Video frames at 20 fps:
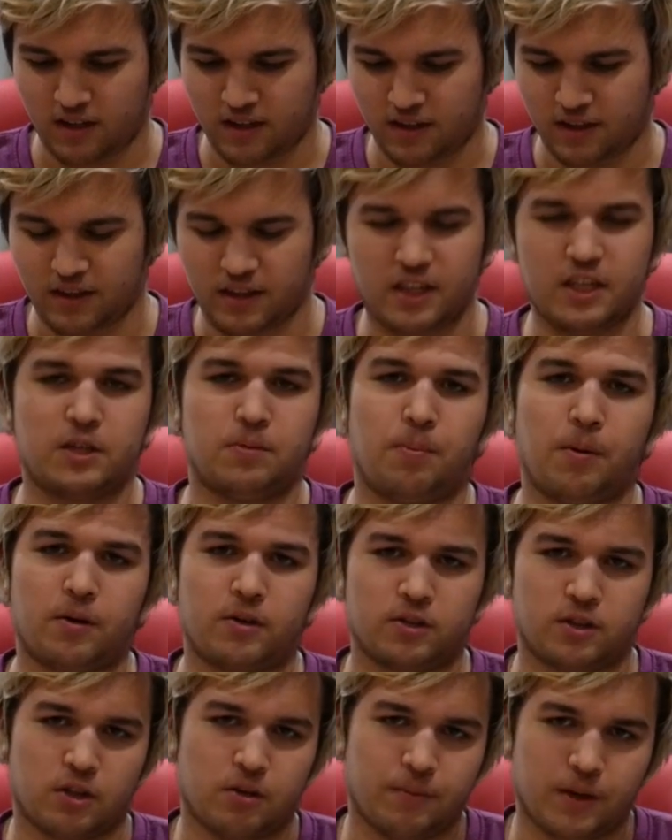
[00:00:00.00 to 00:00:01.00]
This
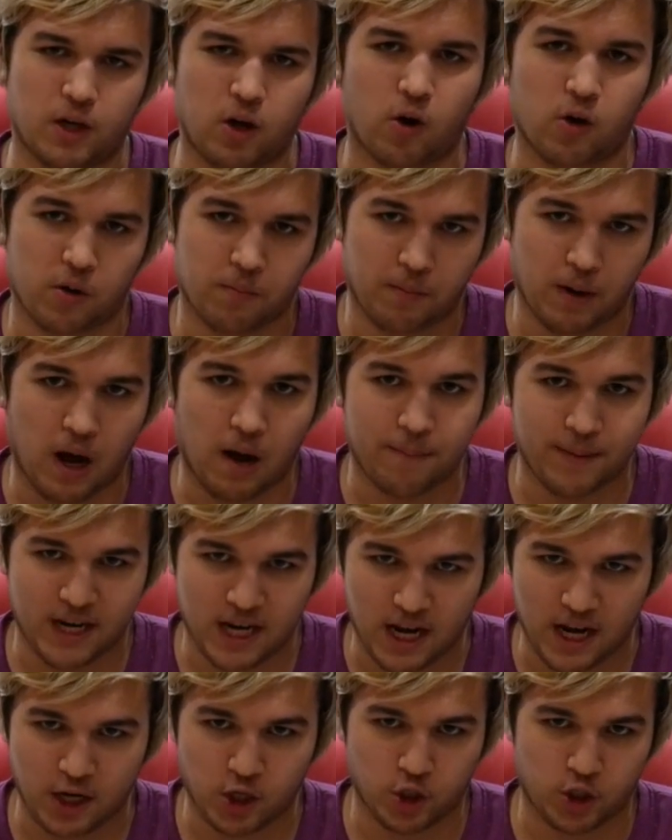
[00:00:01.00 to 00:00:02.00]
build is going to be called
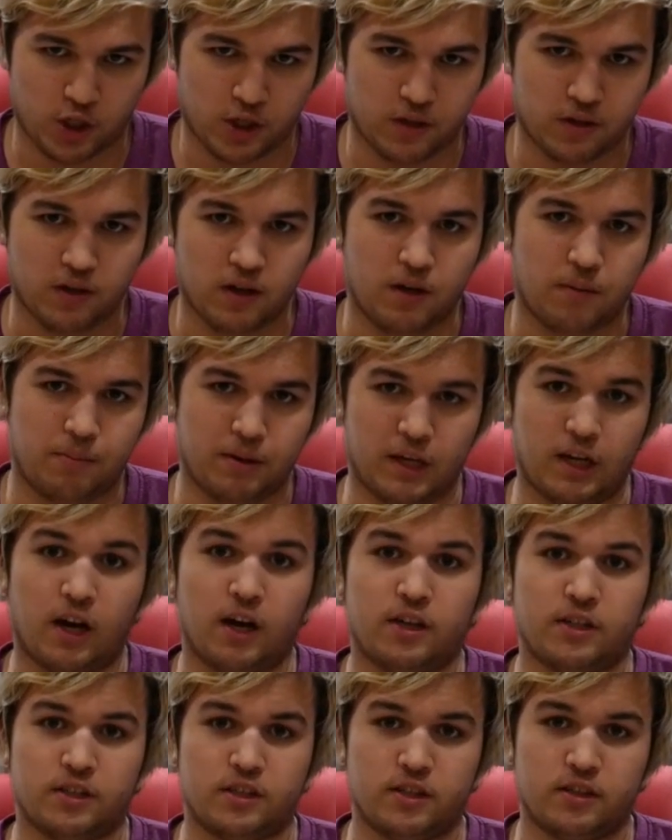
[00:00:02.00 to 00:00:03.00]
Abomination,
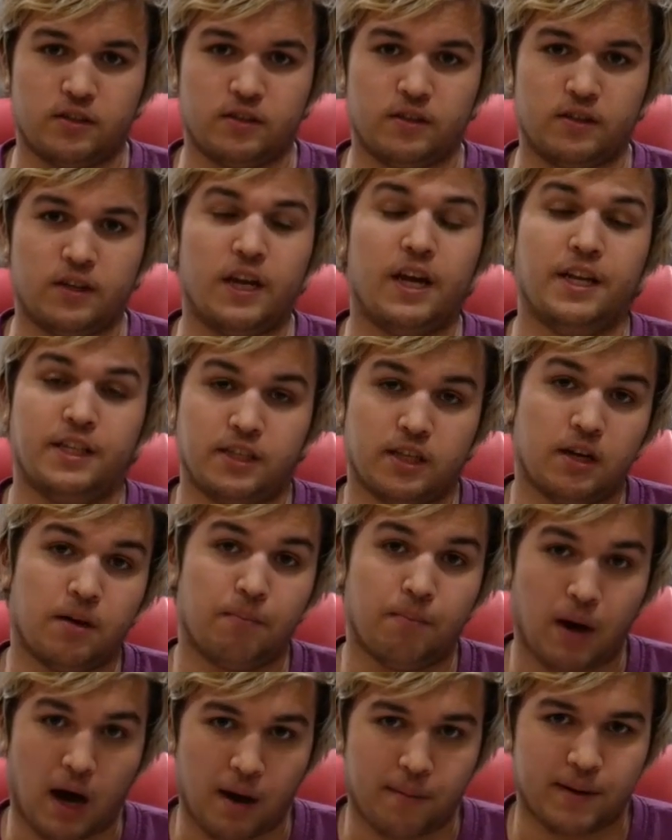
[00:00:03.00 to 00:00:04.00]
because it's an
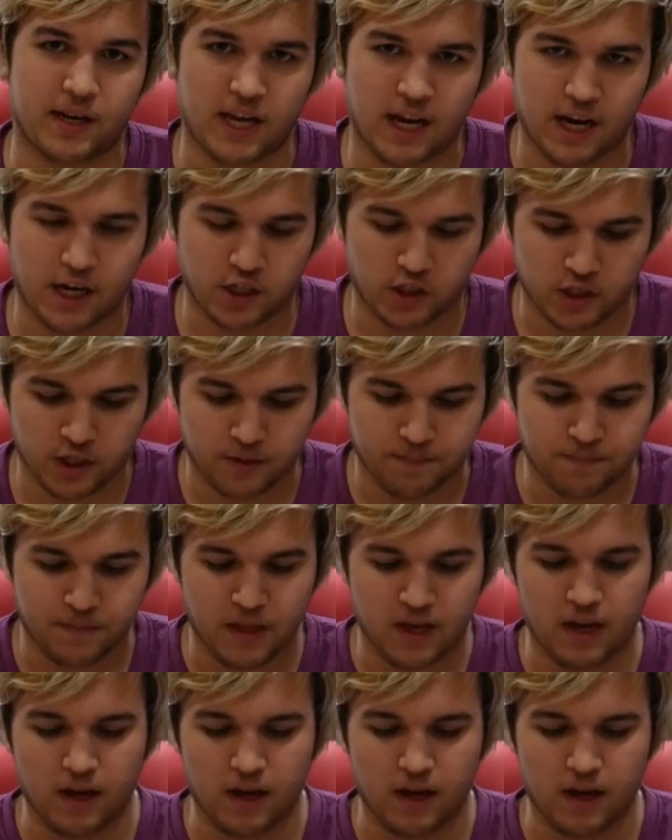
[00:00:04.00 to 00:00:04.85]
abomination.